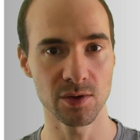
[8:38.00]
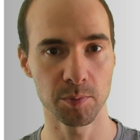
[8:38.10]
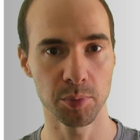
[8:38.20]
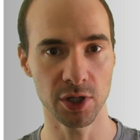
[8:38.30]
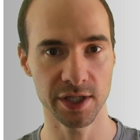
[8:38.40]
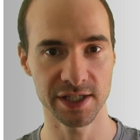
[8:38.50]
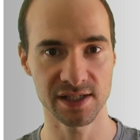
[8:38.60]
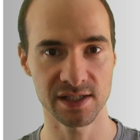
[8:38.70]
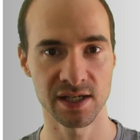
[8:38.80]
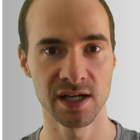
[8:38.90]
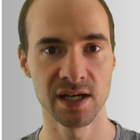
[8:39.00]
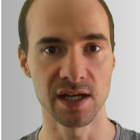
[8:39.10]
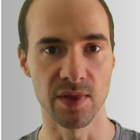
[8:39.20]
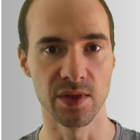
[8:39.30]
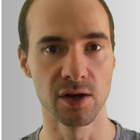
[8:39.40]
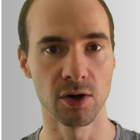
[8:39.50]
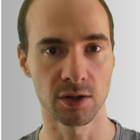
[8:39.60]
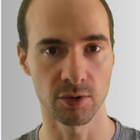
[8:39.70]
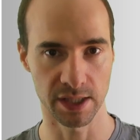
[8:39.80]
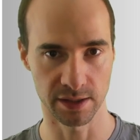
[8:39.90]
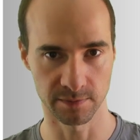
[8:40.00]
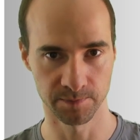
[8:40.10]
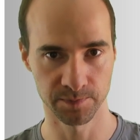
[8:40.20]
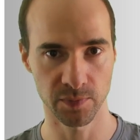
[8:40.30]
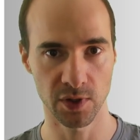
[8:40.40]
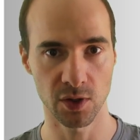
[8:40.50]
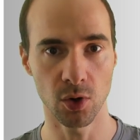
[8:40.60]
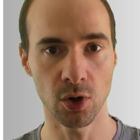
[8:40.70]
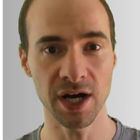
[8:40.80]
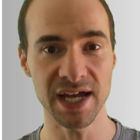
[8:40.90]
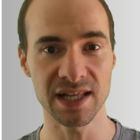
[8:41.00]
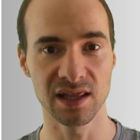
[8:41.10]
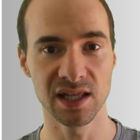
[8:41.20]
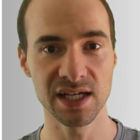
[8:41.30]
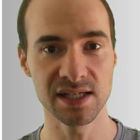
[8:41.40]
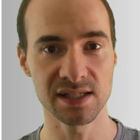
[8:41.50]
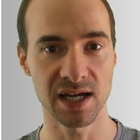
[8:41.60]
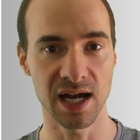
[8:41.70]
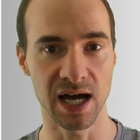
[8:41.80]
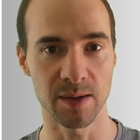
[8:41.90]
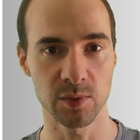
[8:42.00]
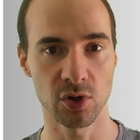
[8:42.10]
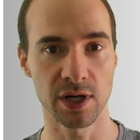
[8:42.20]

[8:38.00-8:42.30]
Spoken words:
pockets in the long run, or at least harm your